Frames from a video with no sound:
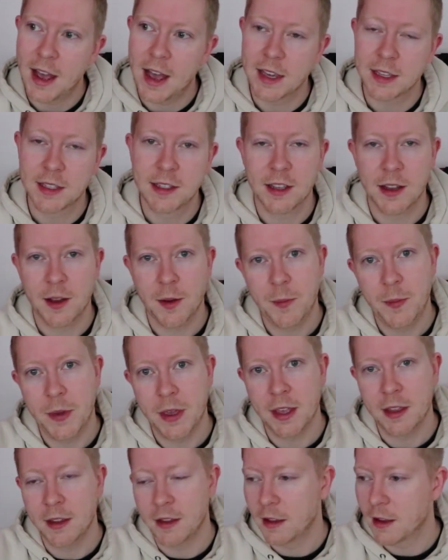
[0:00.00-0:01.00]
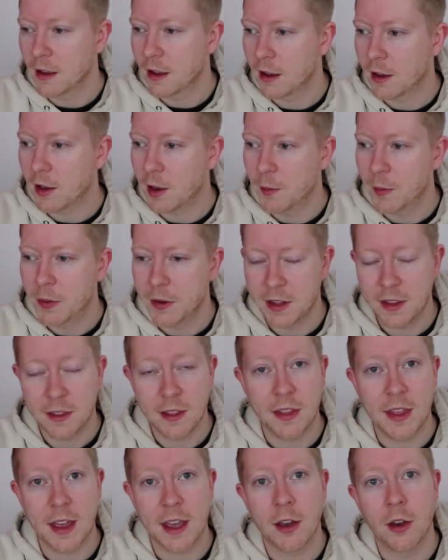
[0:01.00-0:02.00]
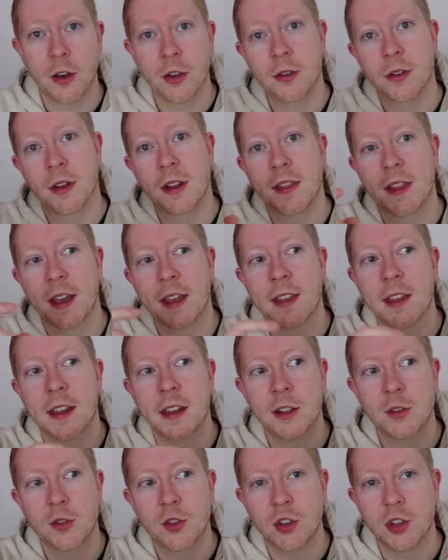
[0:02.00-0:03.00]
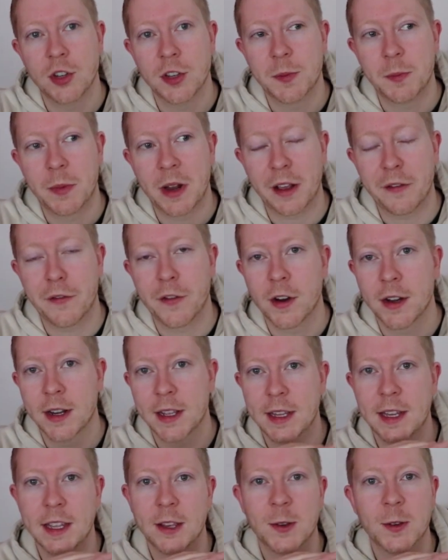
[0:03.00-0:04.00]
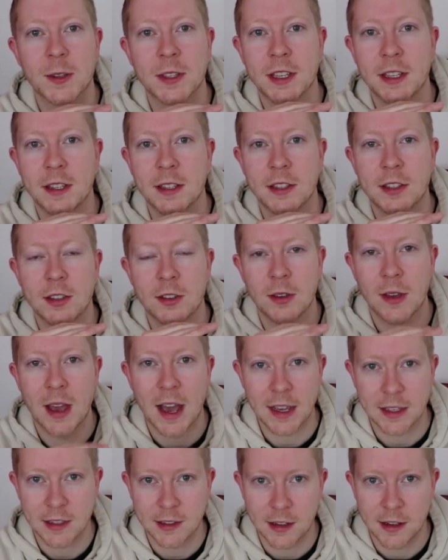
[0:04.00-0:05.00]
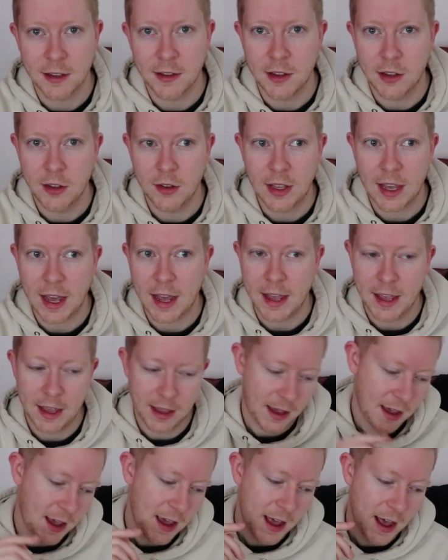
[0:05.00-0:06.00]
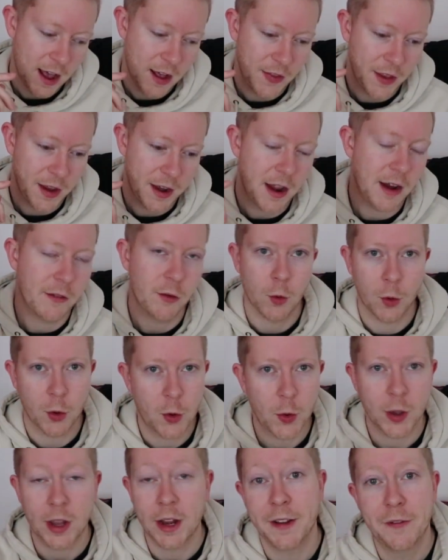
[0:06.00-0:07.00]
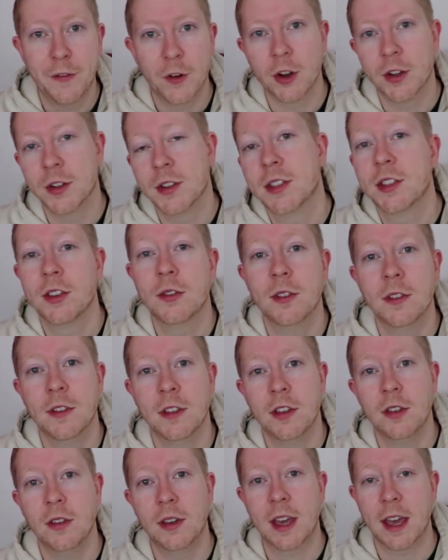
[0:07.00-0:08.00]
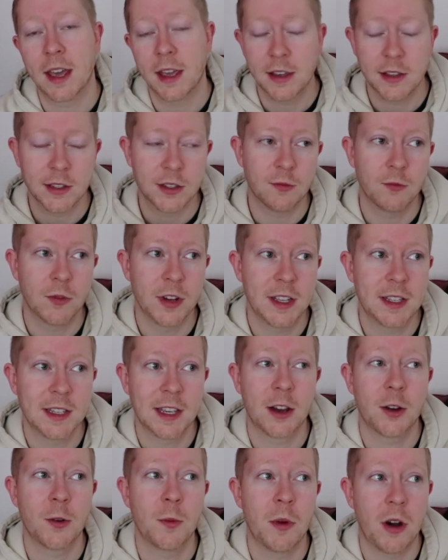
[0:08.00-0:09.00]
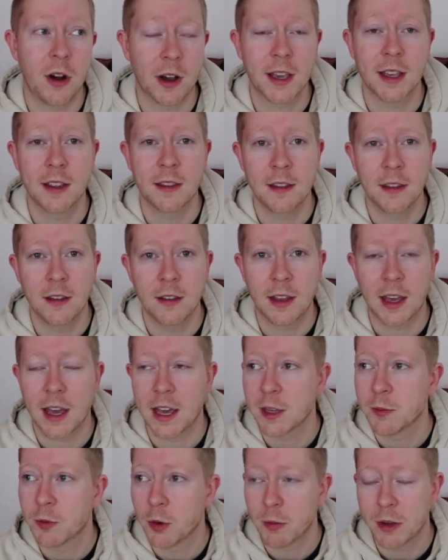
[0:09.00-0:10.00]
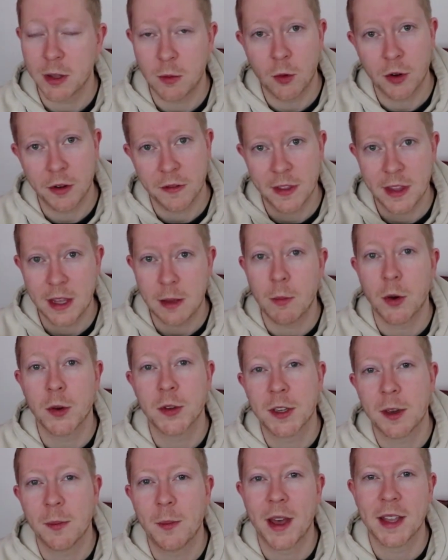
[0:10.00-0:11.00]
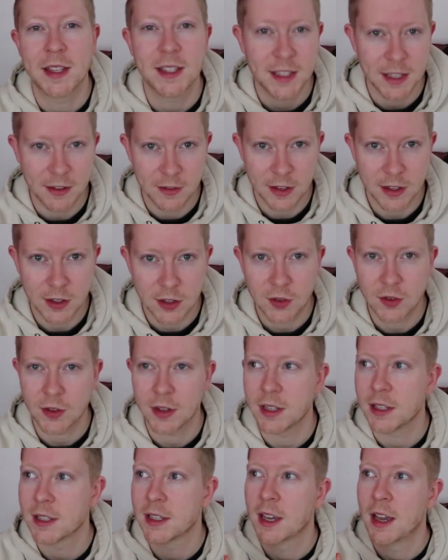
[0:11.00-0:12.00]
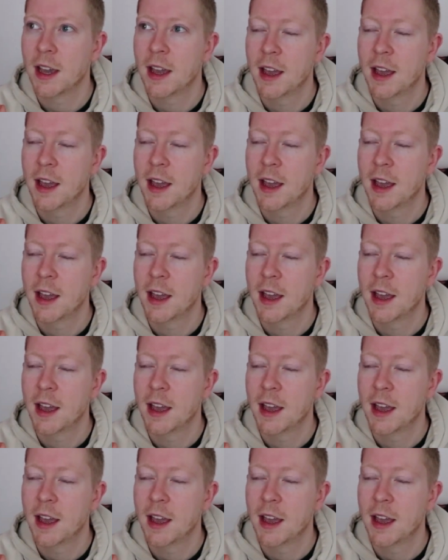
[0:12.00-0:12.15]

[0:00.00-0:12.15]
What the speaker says: Asda being a company that they own, they then introduced Black Friday deals into Asda in the UK, and then everyone quickly followed suit in the UK, because the retail market in the UK is probably one of the most competitive industries